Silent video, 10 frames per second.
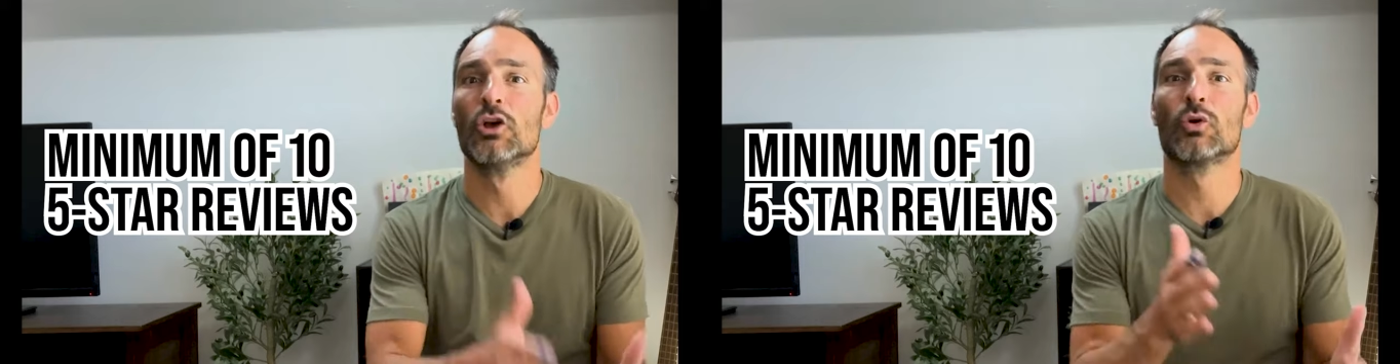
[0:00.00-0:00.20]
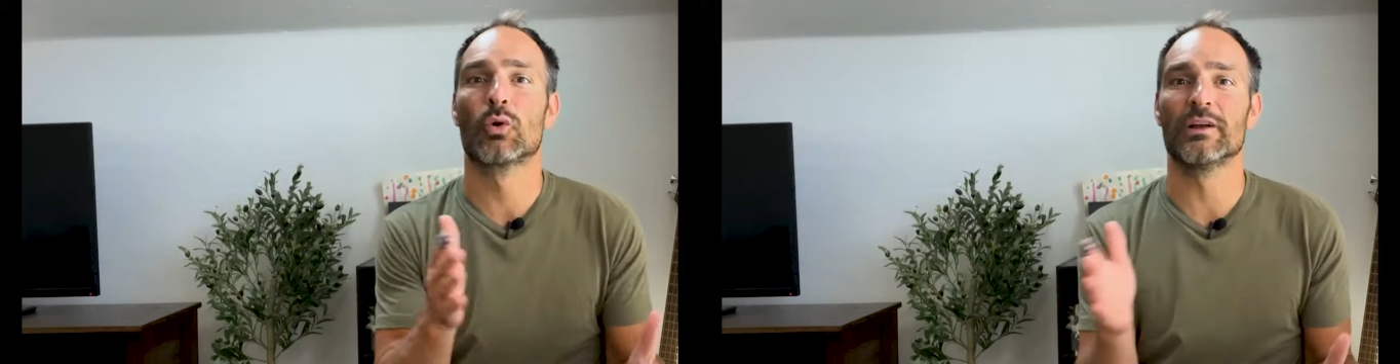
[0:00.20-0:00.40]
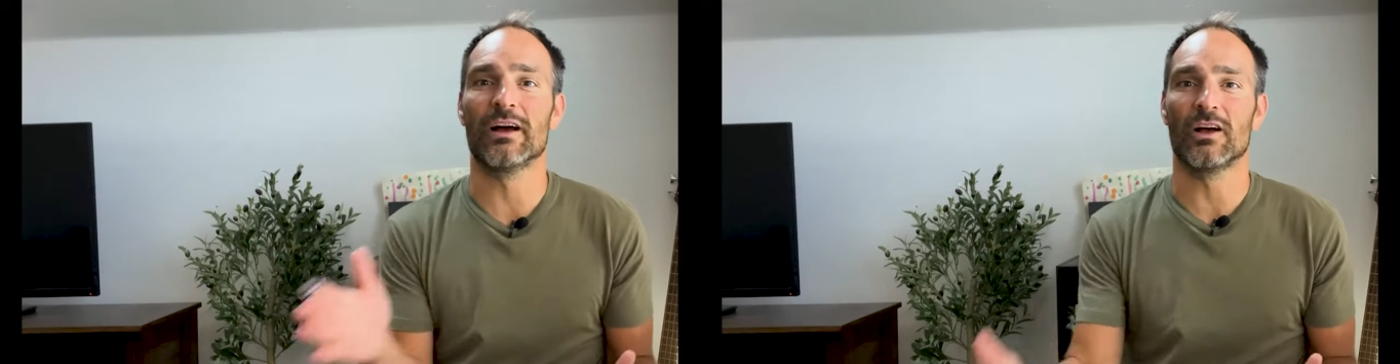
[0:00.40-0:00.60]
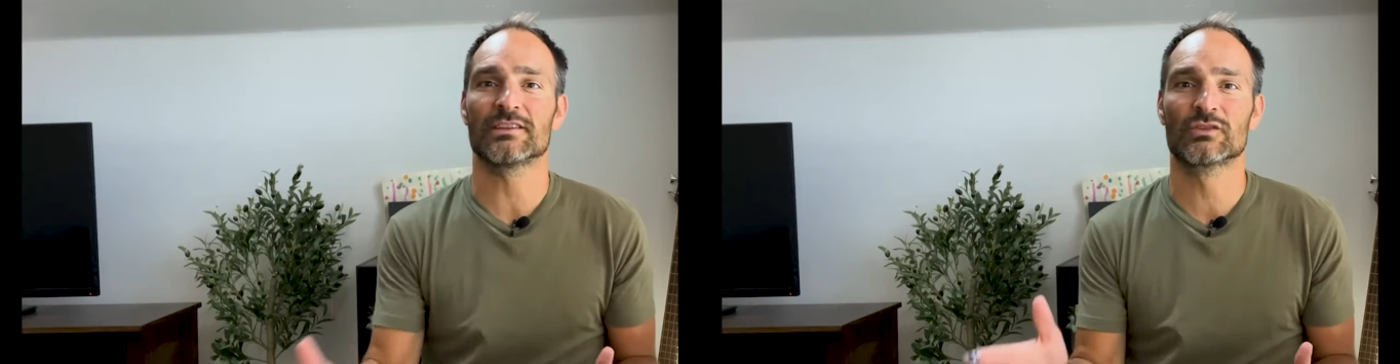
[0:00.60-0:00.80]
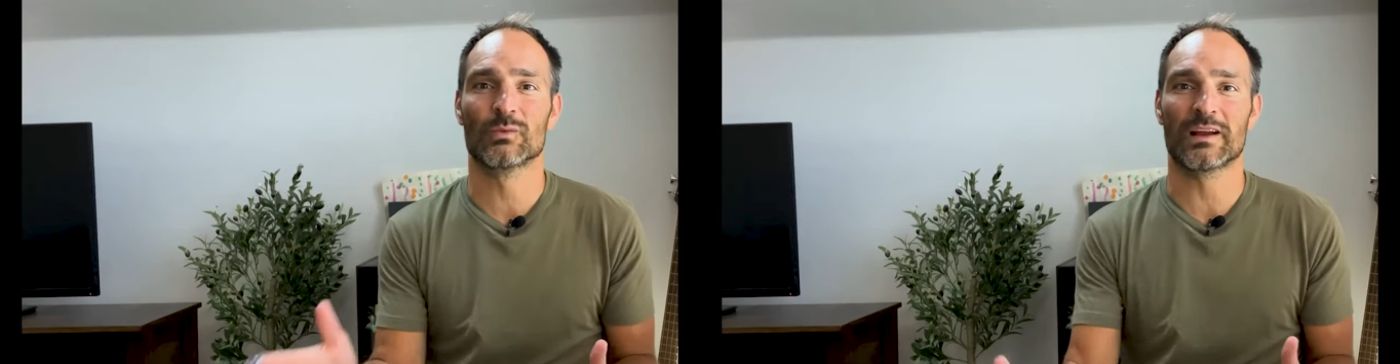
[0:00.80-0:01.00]
Cory
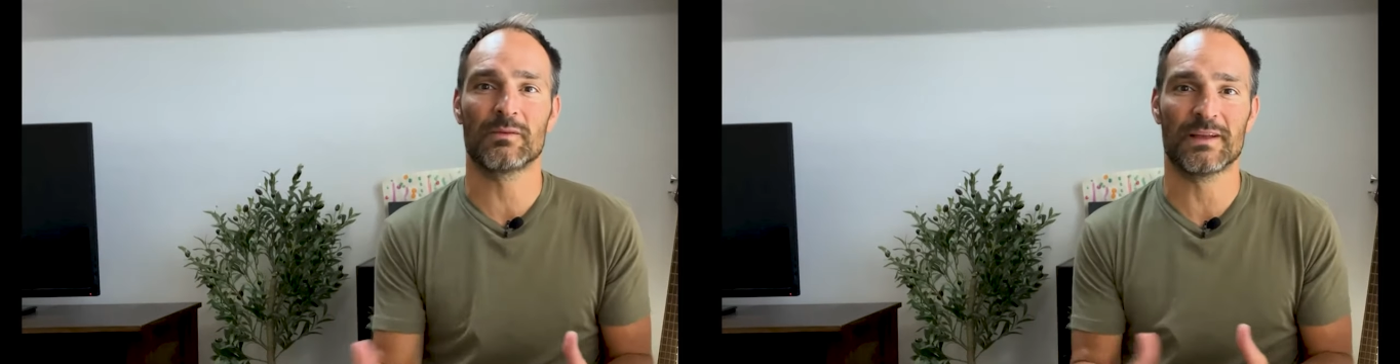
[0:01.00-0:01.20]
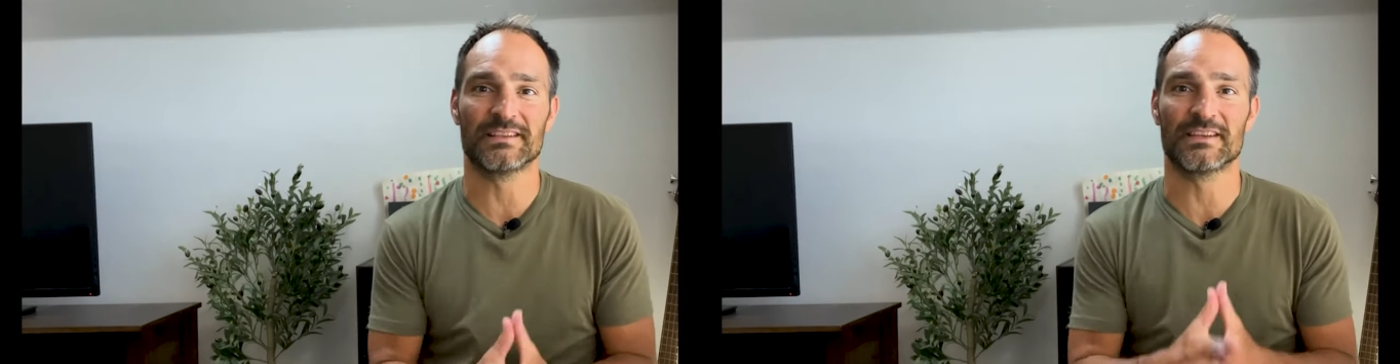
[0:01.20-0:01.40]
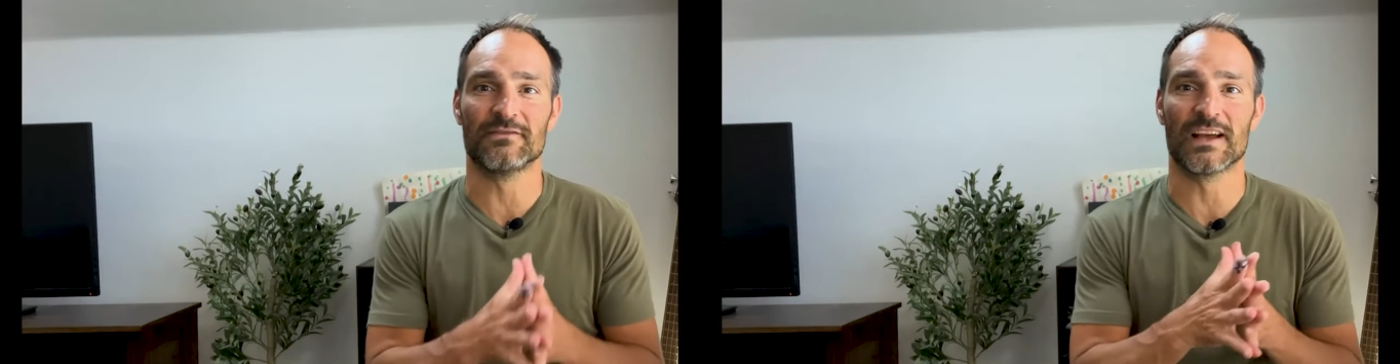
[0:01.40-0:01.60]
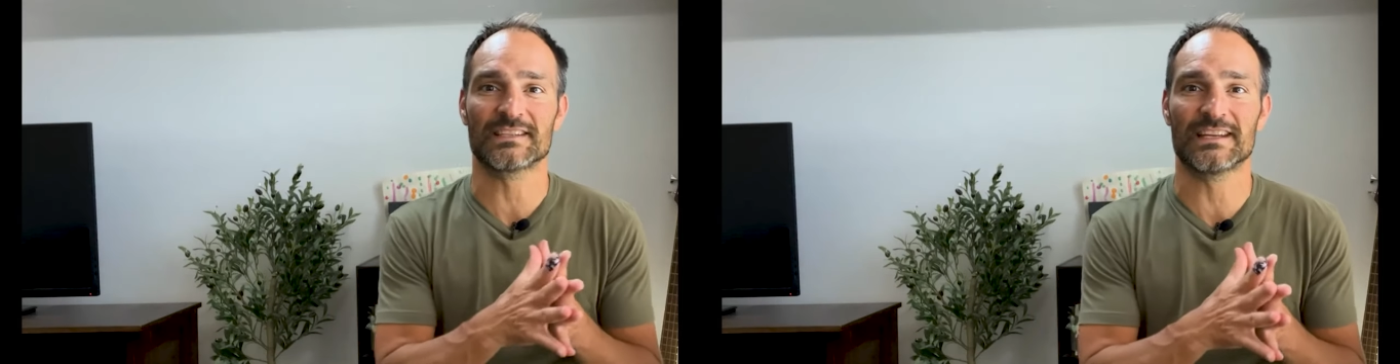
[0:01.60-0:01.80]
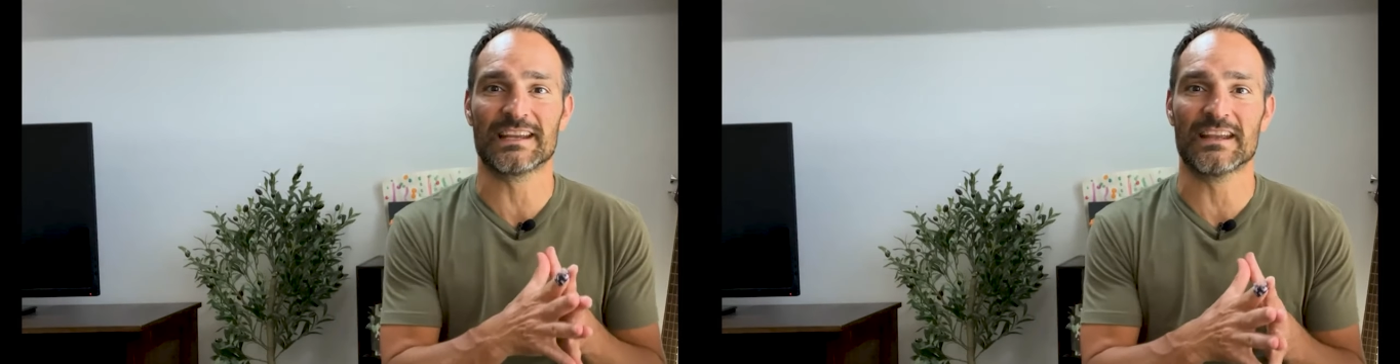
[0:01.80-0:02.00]
also recommends
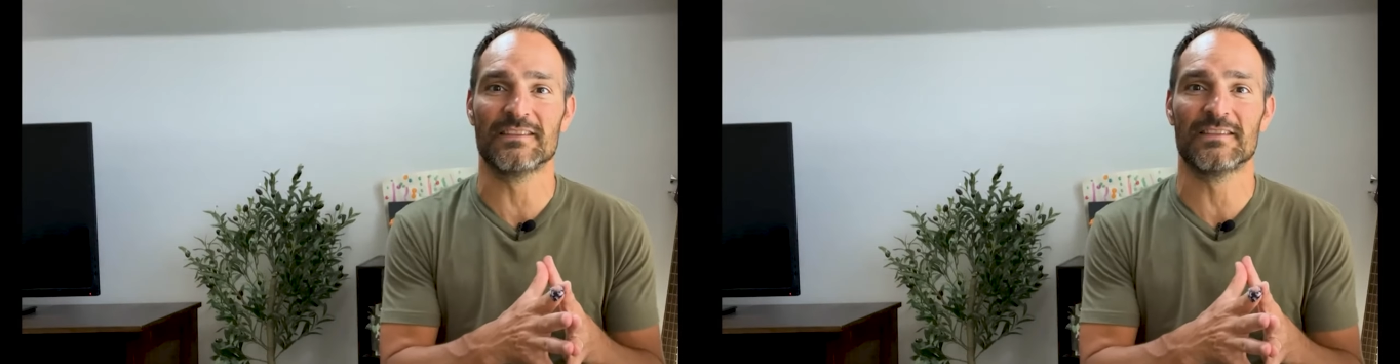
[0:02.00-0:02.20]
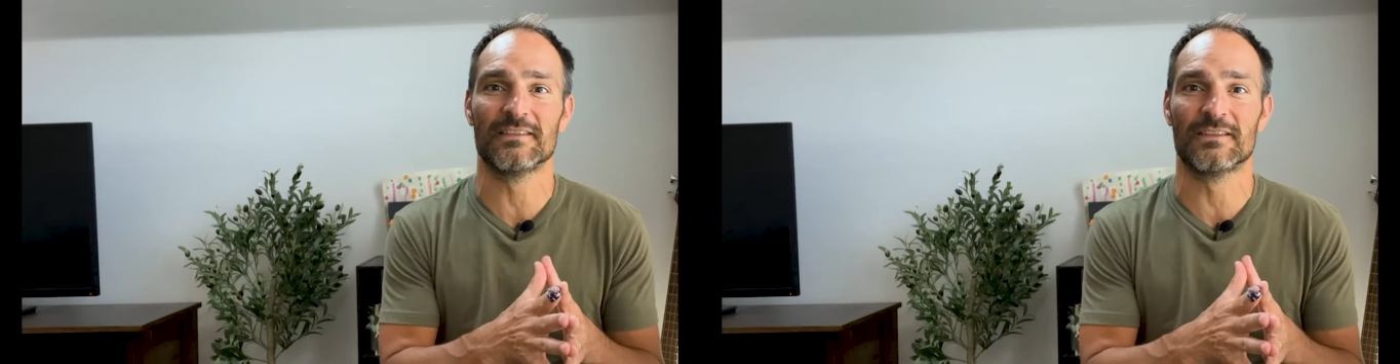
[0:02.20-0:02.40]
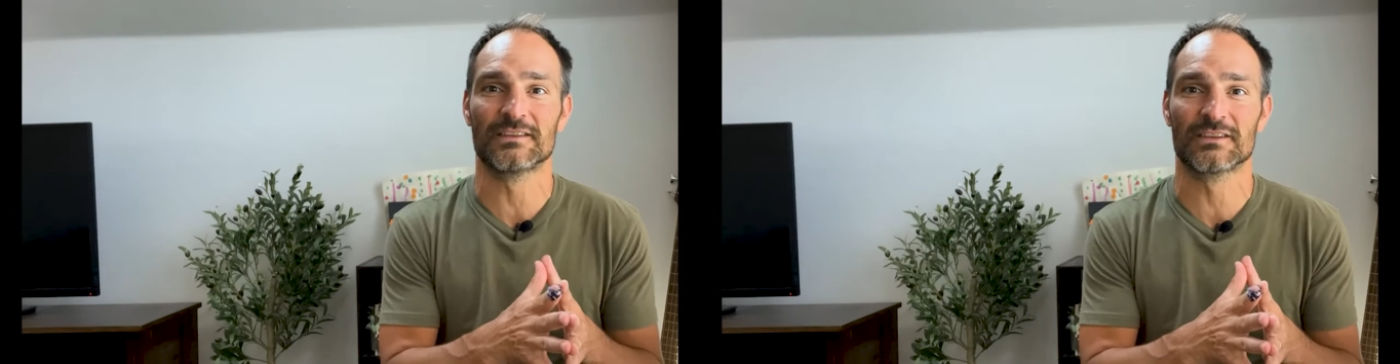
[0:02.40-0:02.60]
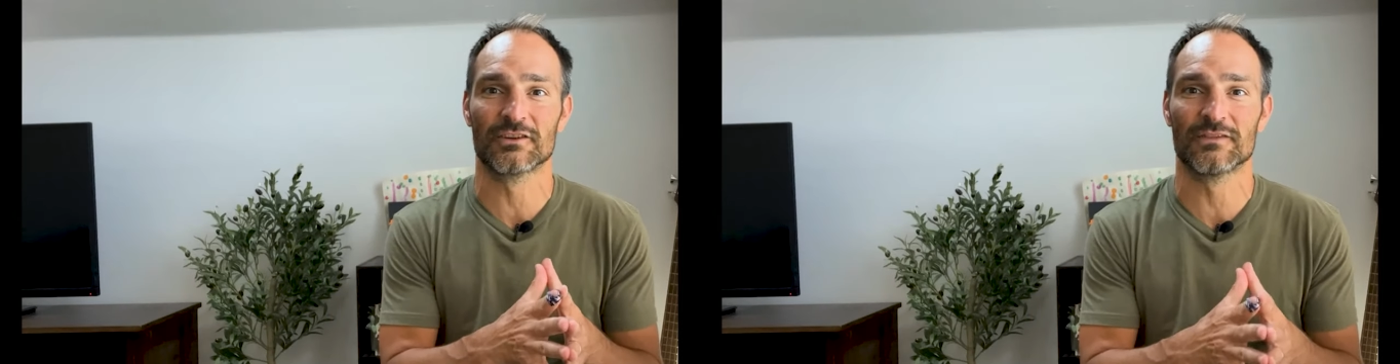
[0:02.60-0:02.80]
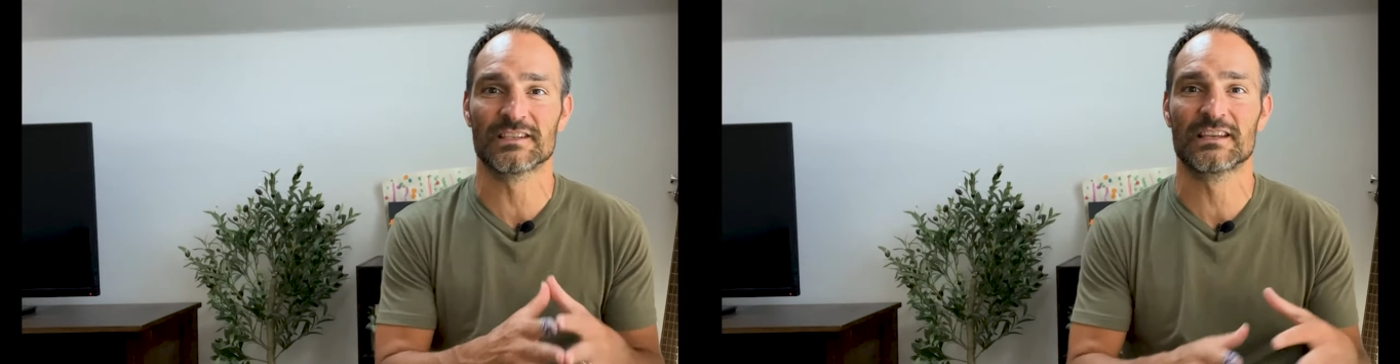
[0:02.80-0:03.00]
investing in the
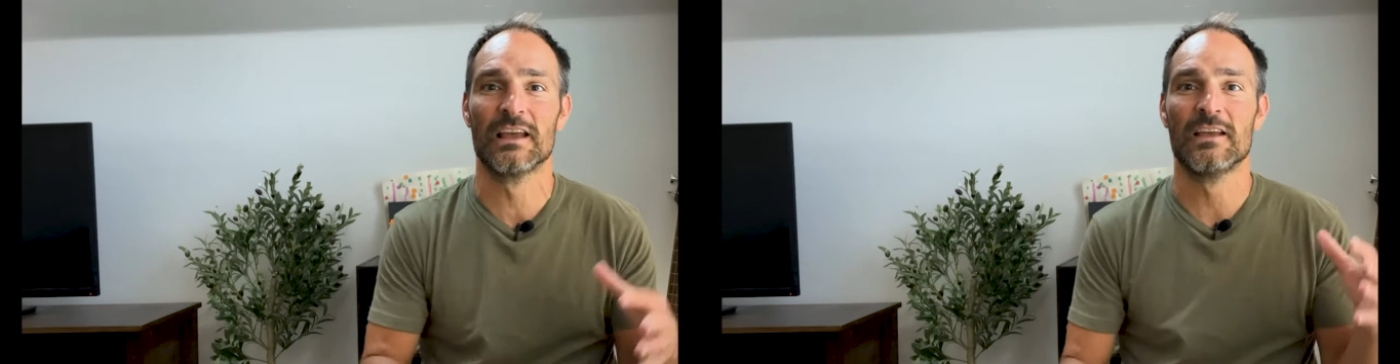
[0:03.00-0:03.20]
service